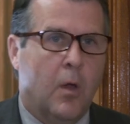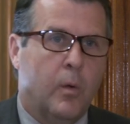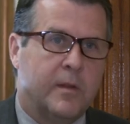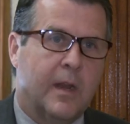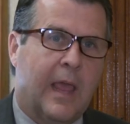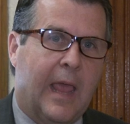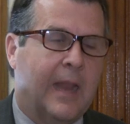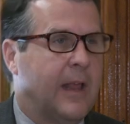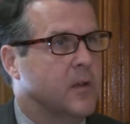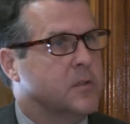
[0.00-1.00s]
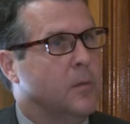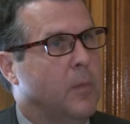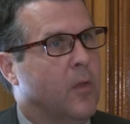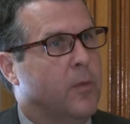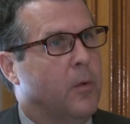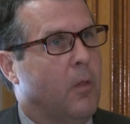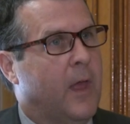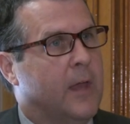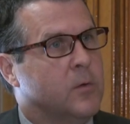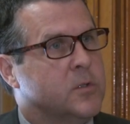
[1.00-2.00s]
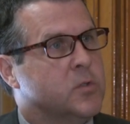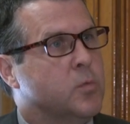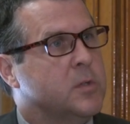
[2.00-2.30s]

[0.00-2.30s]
We did handouts in multiple languages.